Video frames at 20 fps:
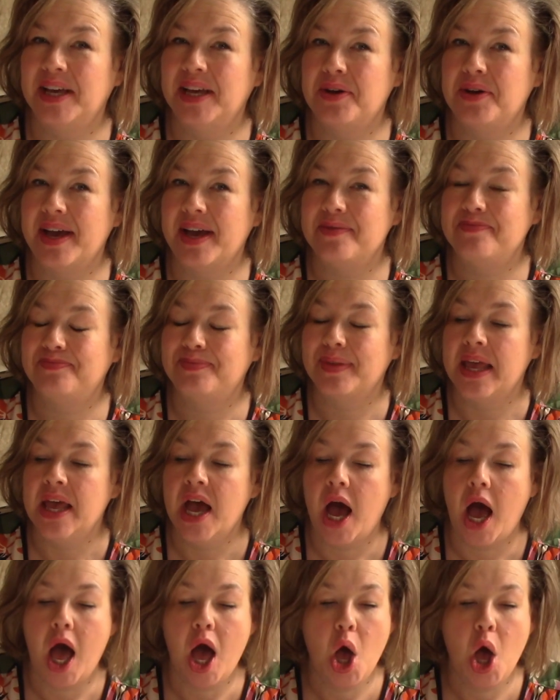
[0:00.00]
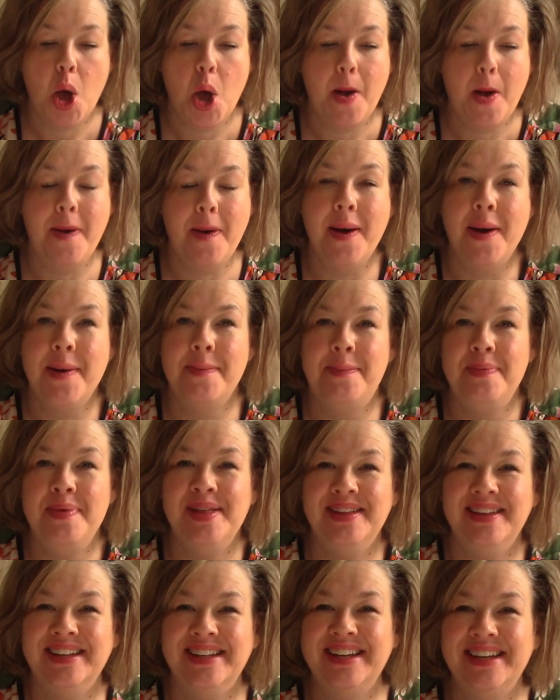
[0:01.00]
Okay,
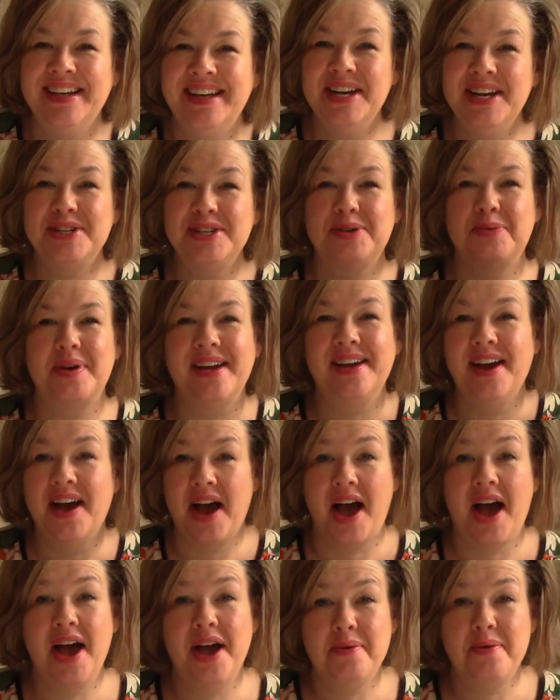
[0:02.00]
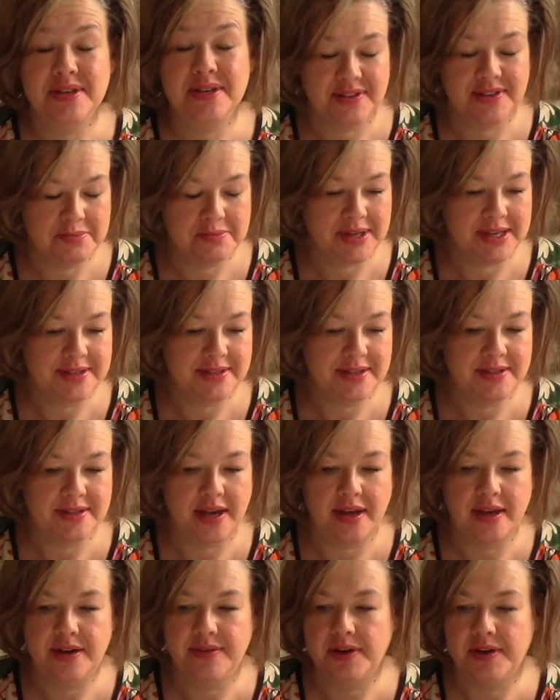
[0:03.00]
don't worry, I always find places,
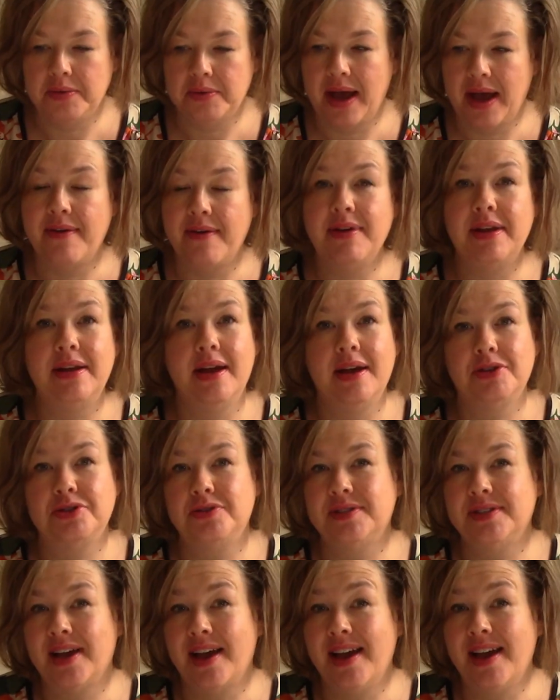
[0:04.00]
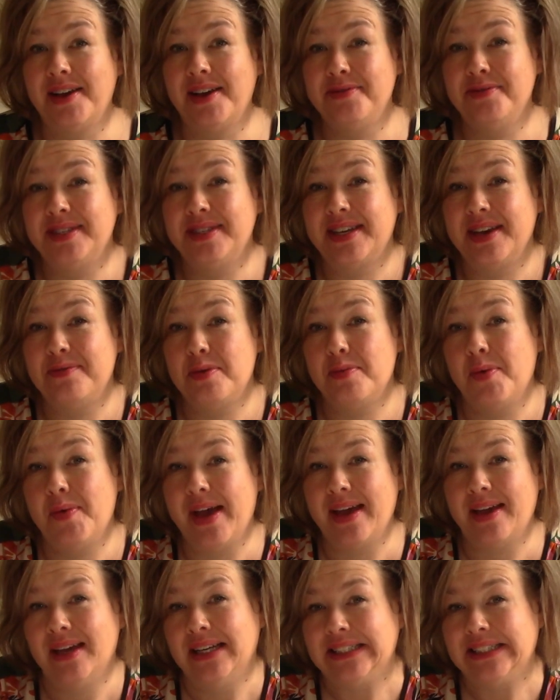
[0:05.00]
and if I have any extras, I can always give them
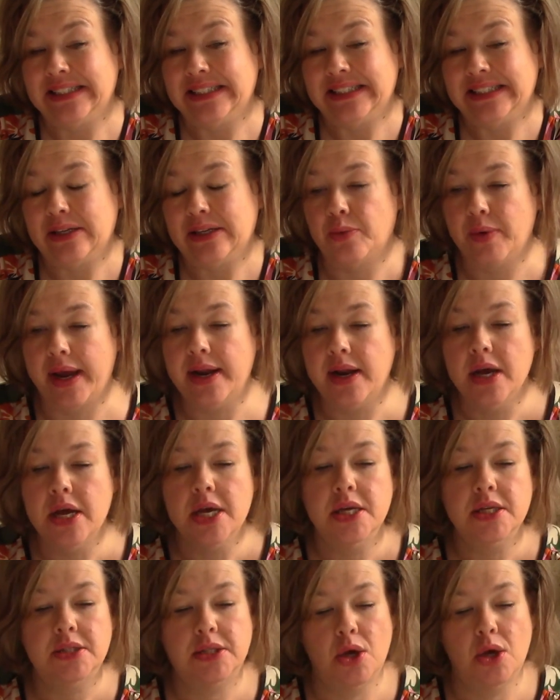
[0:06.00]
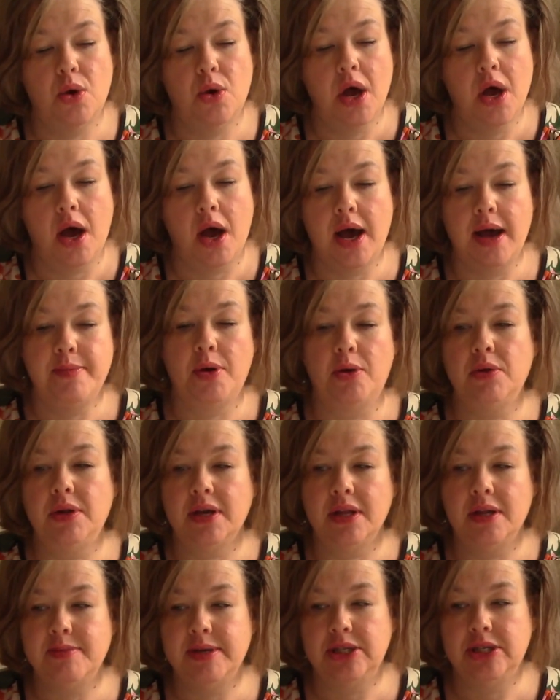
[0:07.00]
away, right? So I'm
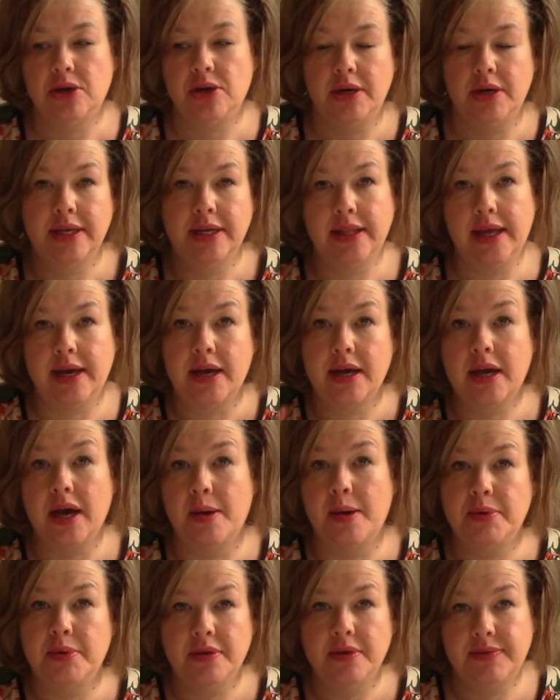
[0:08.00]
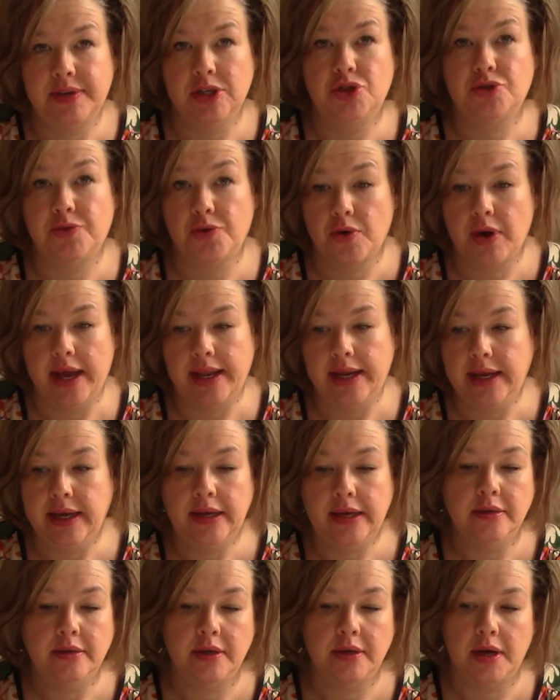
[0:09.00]
only going to be starting like a couple of each
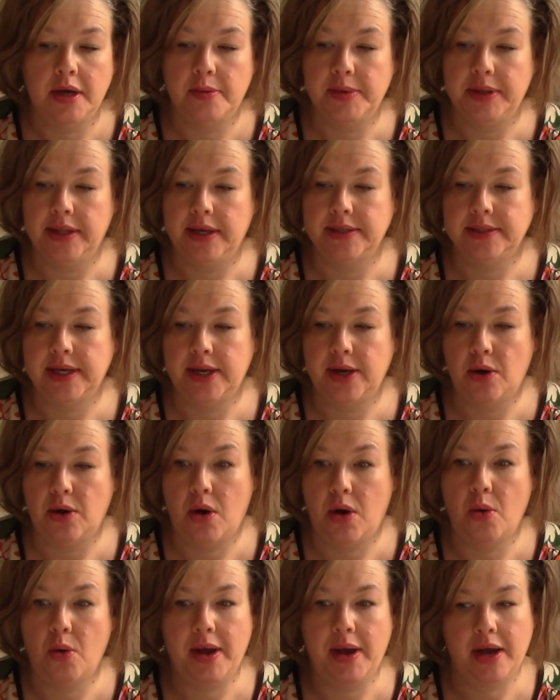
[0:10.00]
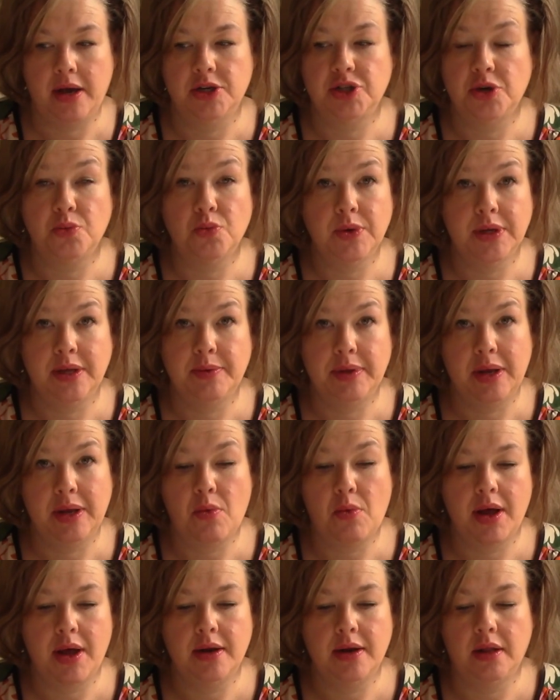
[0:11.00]
variety, unless I know, oh my gosh, I really, really
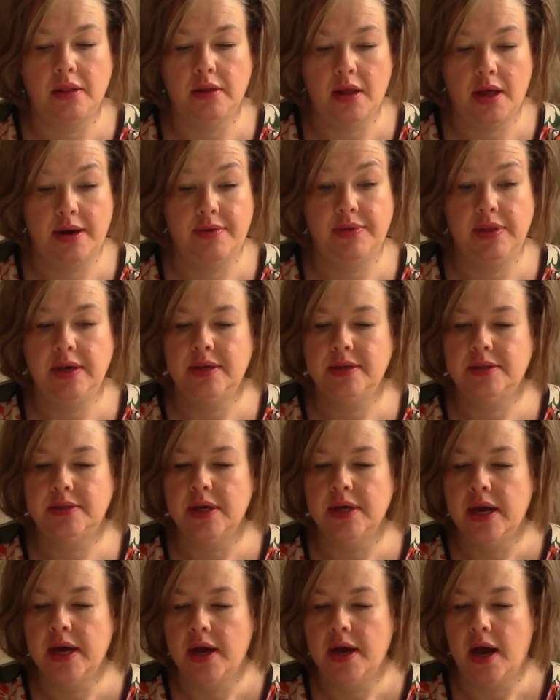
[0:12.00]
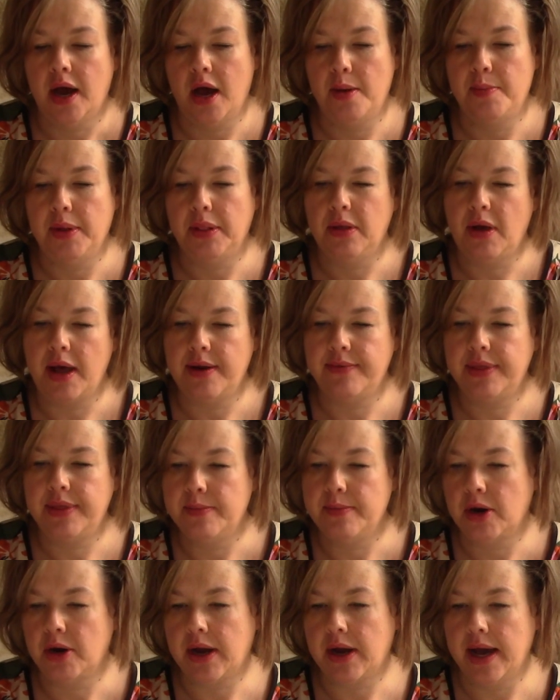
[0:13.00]
want a lot of these. A lot of
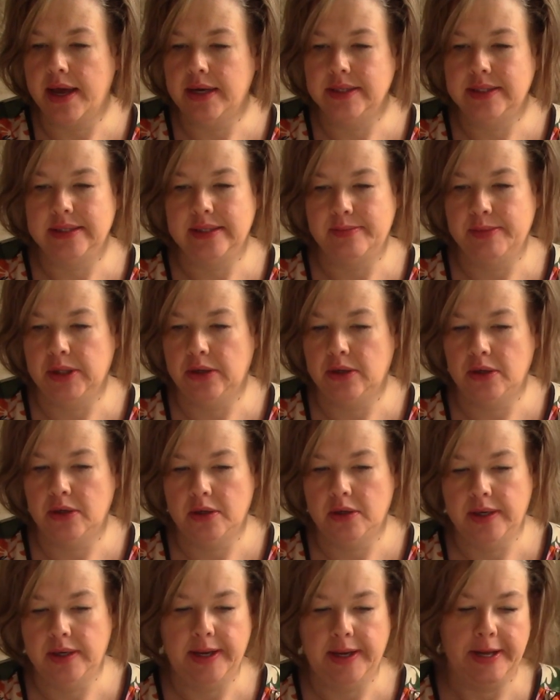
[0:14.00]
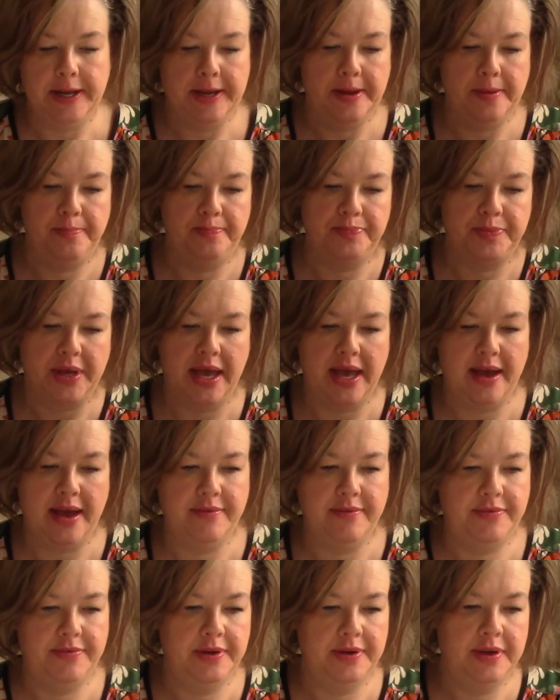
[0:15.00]
them are kind of similar. I
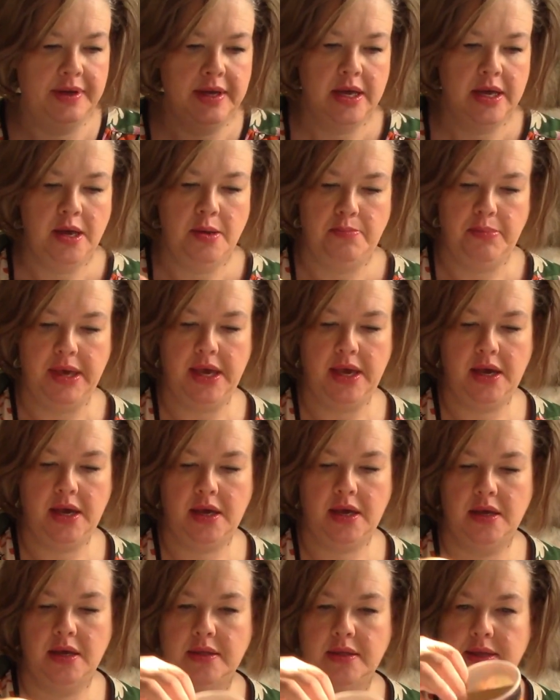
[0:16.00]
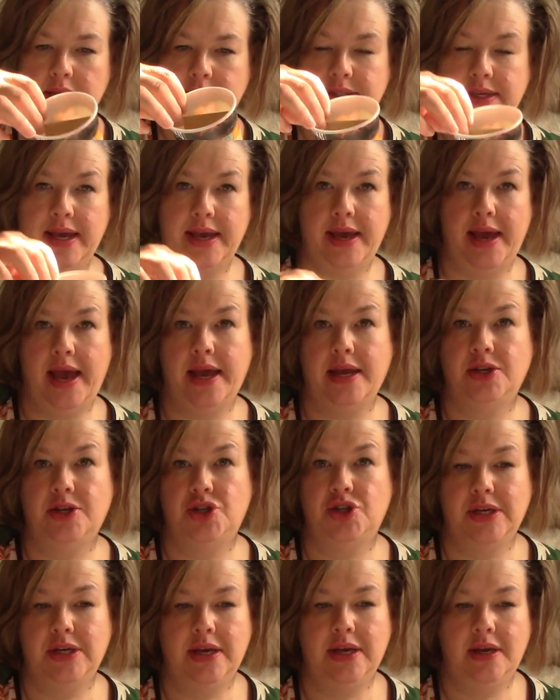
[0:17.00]
have pink that say
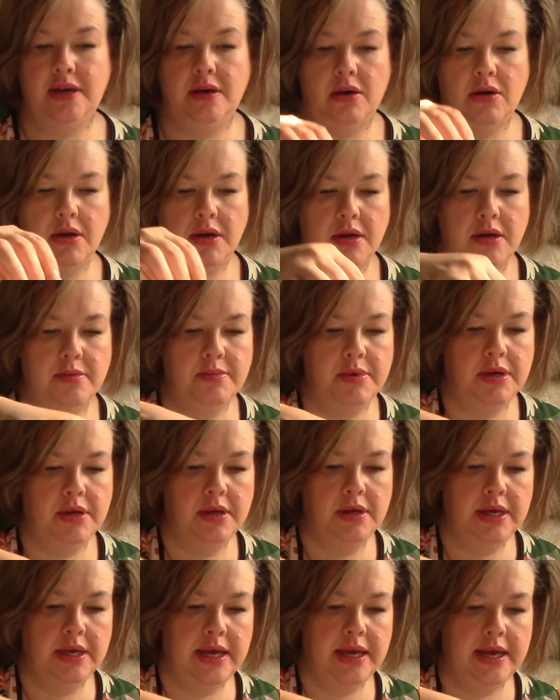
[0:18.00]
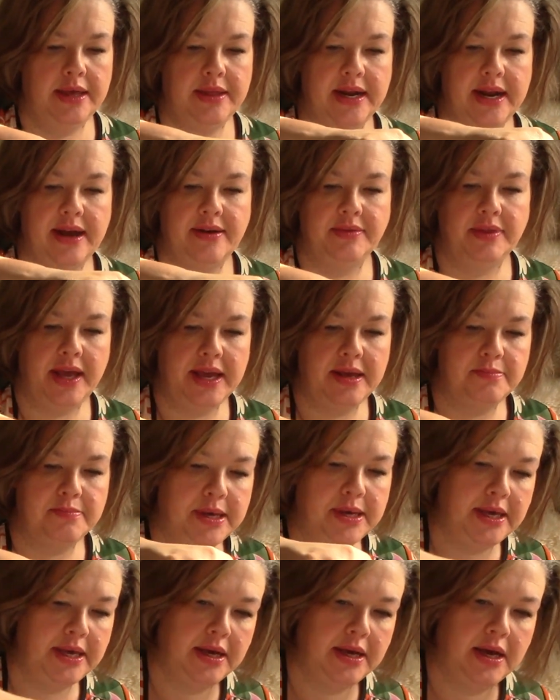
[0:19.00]
HD on them, then I have light
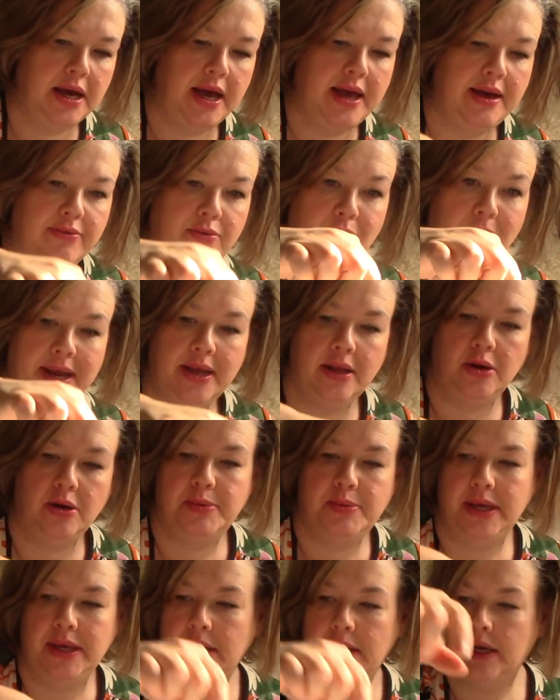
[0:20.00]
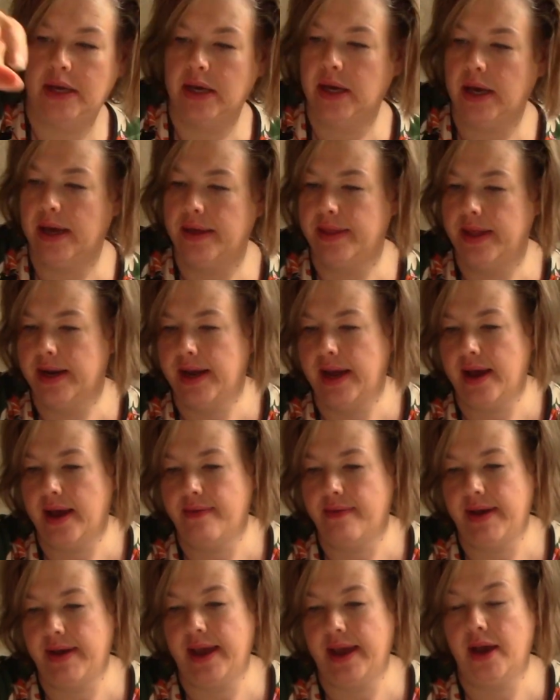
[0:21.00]
pink, I have a regular pink, and then I
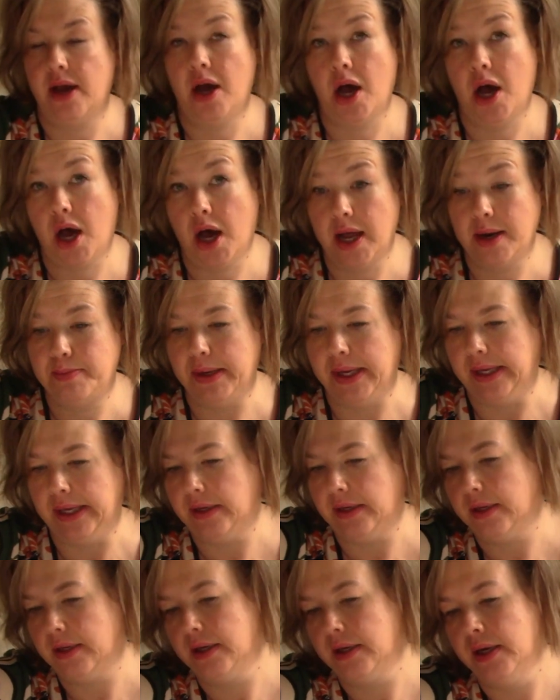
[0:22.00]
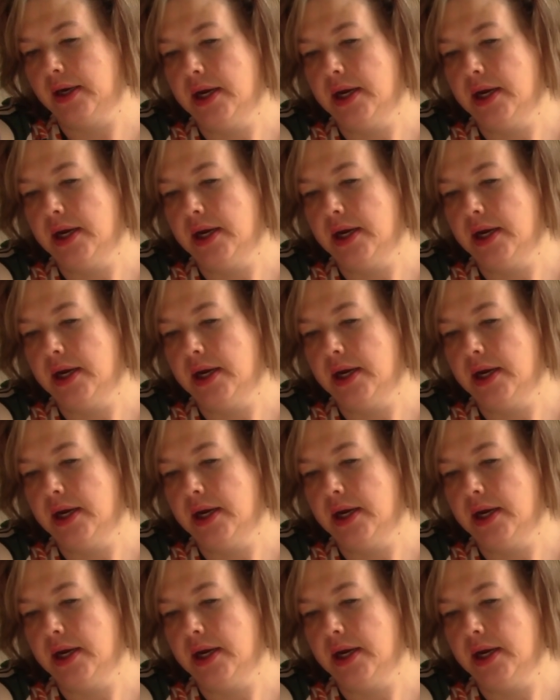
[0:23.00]
have a hot pink.